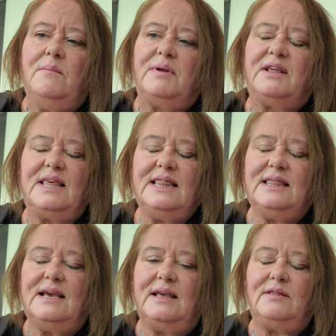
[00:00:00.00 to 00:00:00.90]
But I think
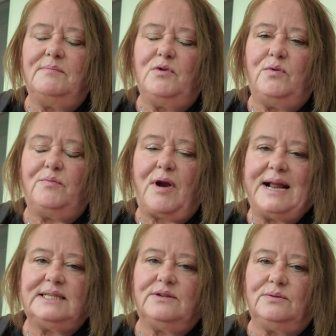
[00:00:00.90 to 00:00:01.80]
that the more
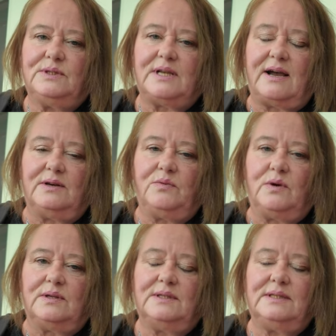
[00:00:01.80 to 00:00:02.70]
practical side
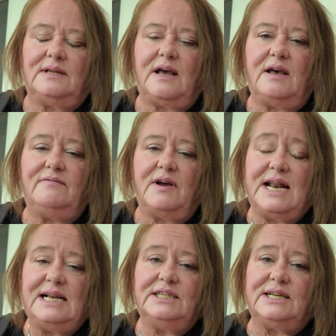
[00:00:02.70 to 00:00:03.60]
was uh,
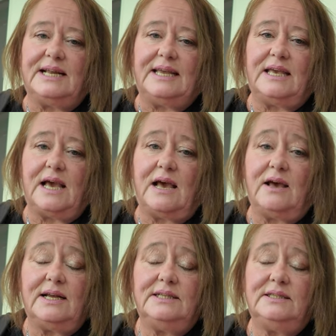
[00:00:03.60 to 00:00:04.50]
financially,
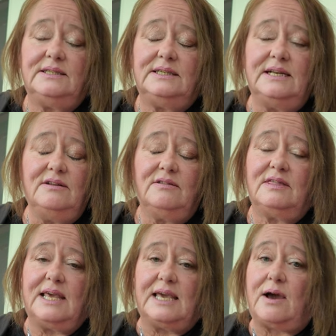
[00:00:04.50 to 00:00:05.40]
I didn't
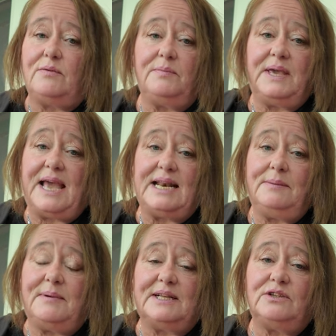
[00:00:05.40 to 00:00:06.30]
think I would be
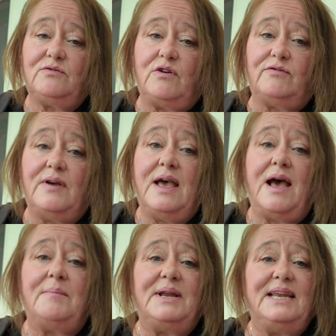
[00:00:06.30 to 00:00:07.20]
any better off.
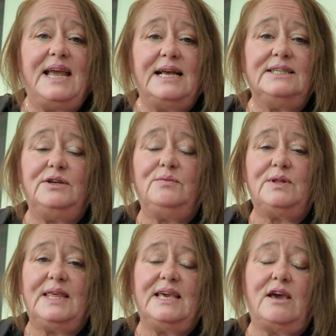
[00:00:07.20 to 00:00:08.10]
I mean, yes, you
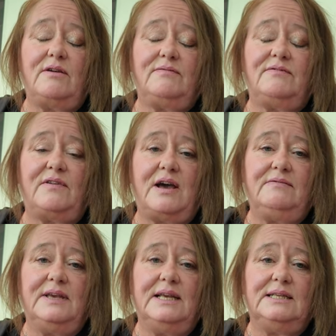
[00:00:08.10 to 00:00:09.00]
would think over
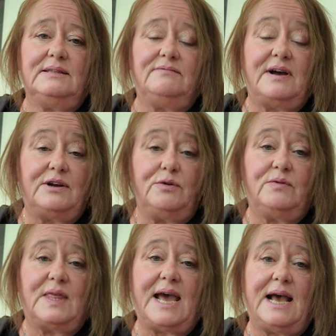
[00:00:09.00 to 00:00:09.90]
five years the value
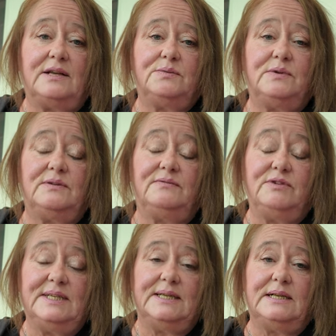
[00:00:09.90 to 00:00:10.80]
of the house would have
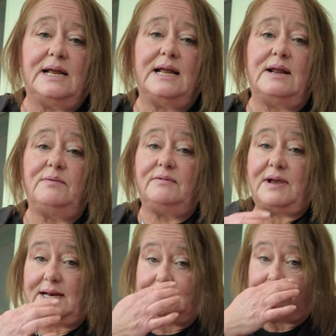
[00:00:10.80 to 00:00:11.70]
risen and I would have
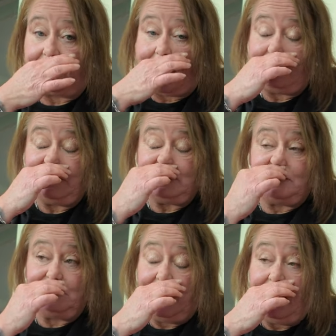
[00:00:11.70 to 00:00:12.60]
had some
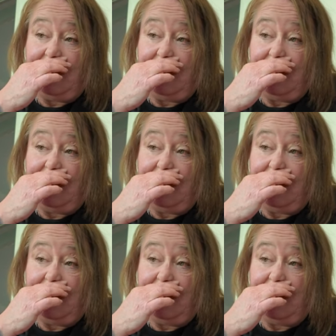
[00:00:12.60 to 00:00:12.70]
capital.